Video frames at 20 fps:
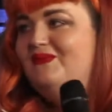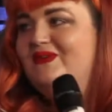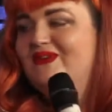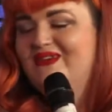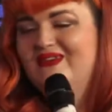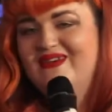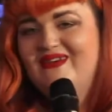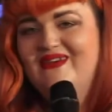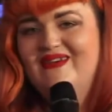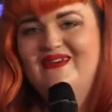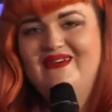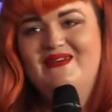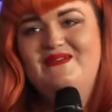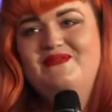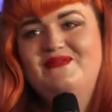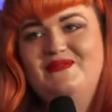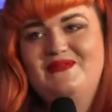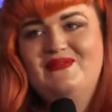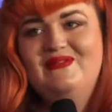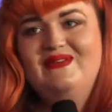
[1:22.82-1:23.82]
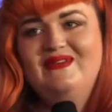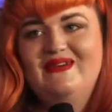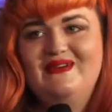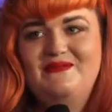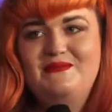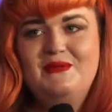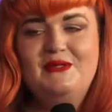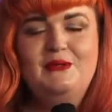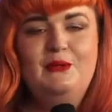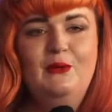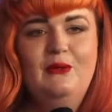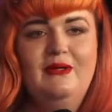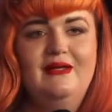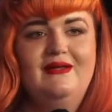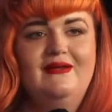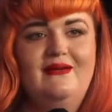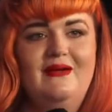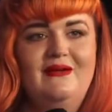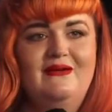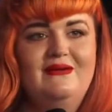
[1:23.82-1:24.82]
Yeah, I've been
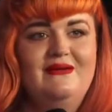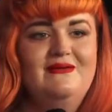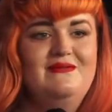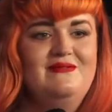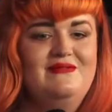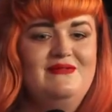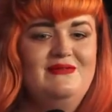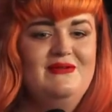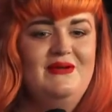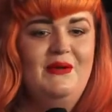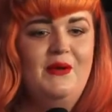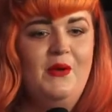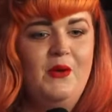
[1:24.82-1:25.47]
lucky. Like I've